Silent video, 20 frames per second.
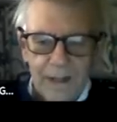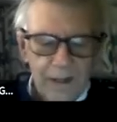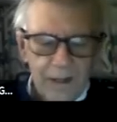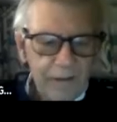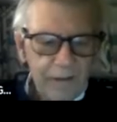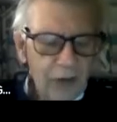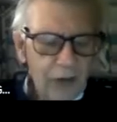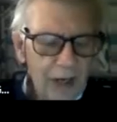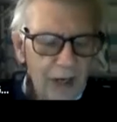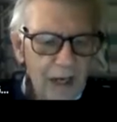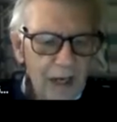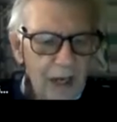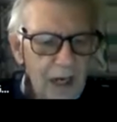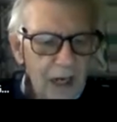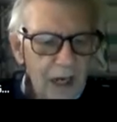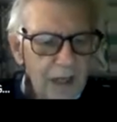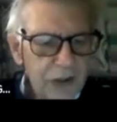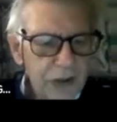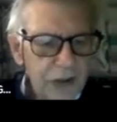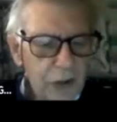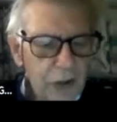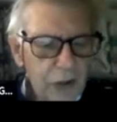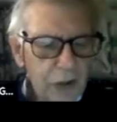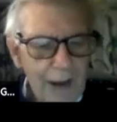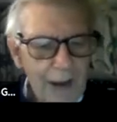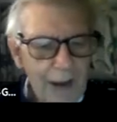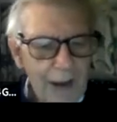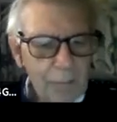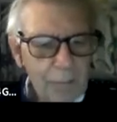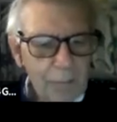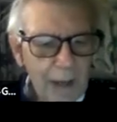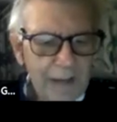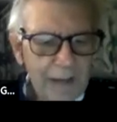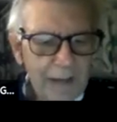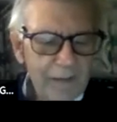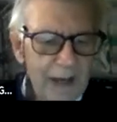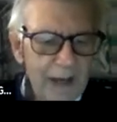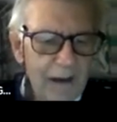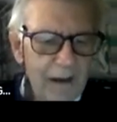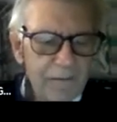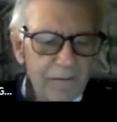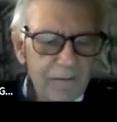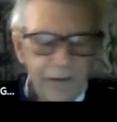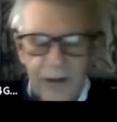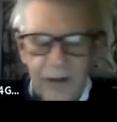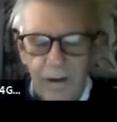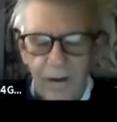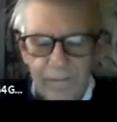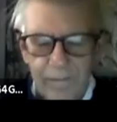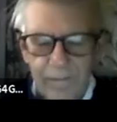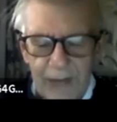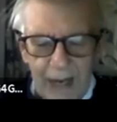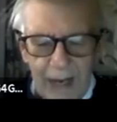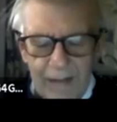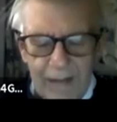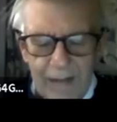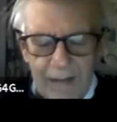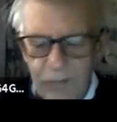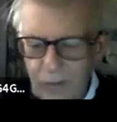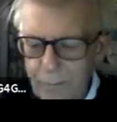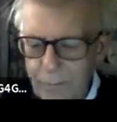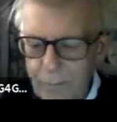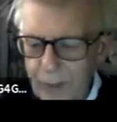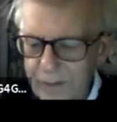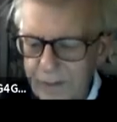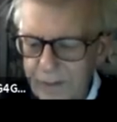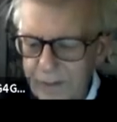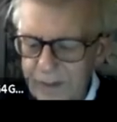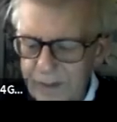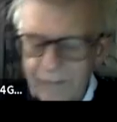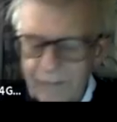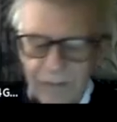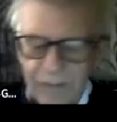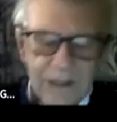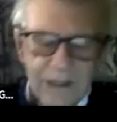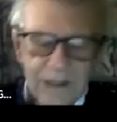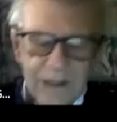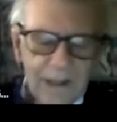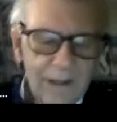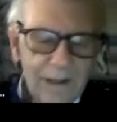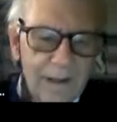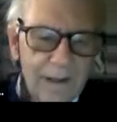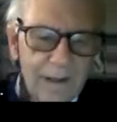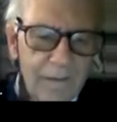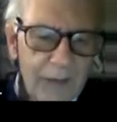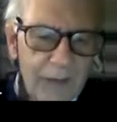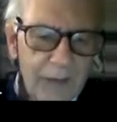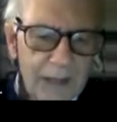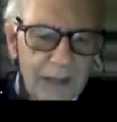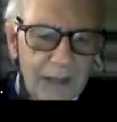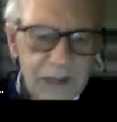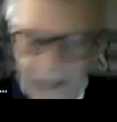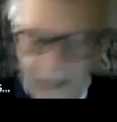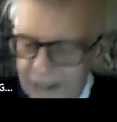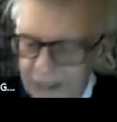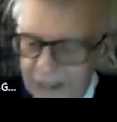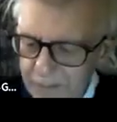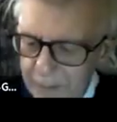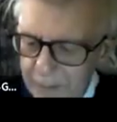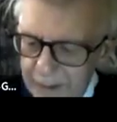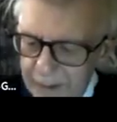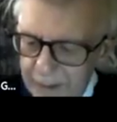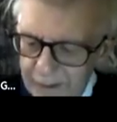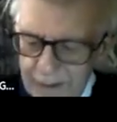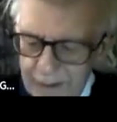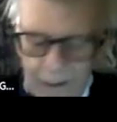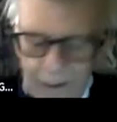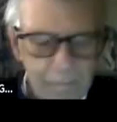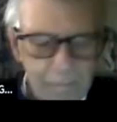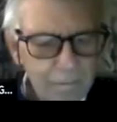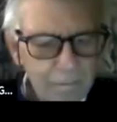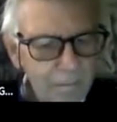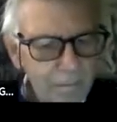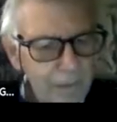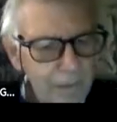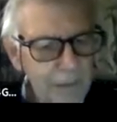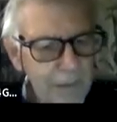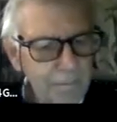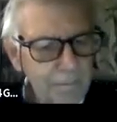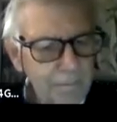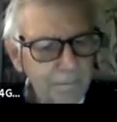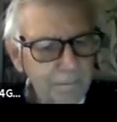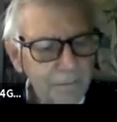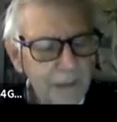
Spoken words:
got a large ground plane there. I've forgotten the length of the boat. It was a 6 berth. Can't